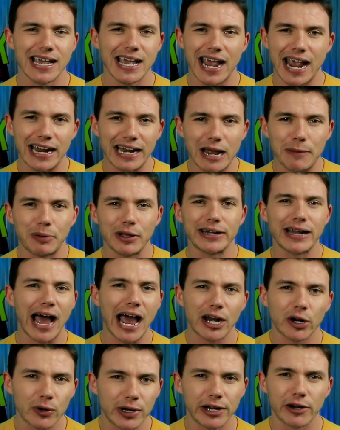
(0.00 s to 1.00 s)
and I played
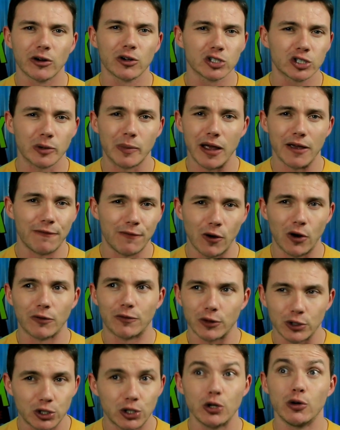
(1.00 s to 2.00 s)
Idle Heroes on my phone
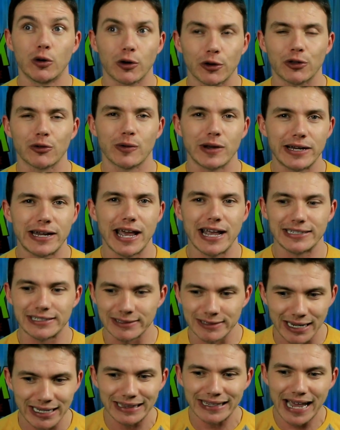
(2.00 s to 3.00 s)
for two or three days
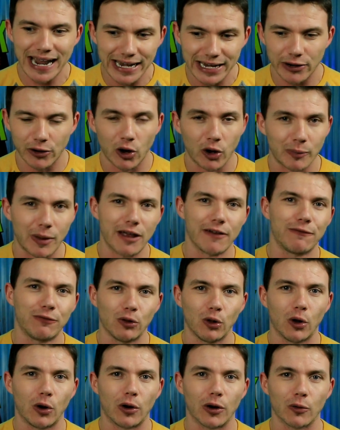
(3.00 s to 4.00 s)
as I laid here on my
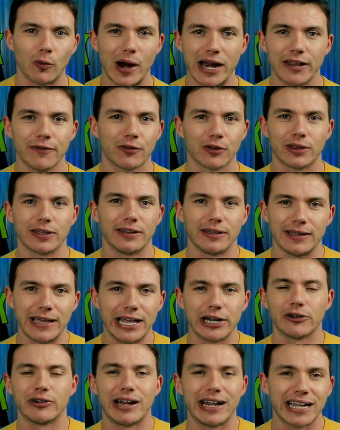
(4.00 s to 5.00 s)
floor waiting for the
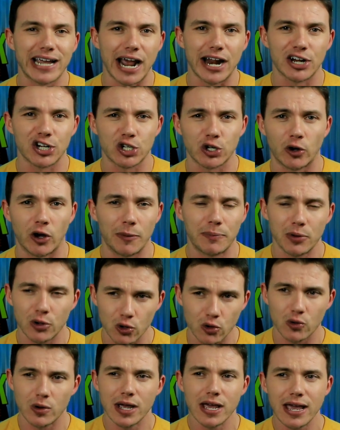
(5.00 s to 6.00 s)
internet guy to show up,
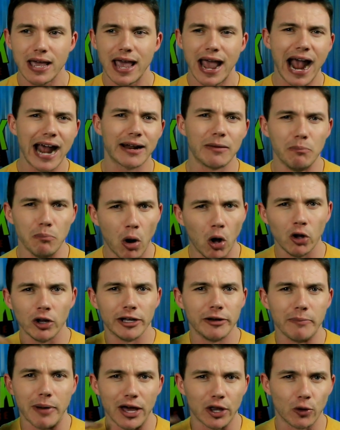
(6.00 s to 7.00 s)
who had a
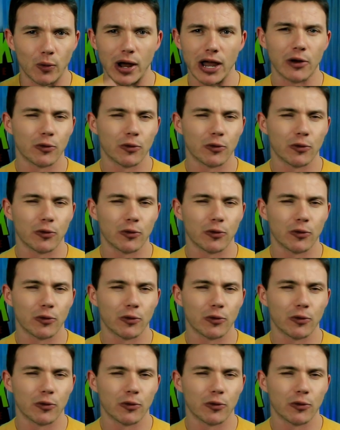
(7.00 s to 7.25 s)
mullet, by the way,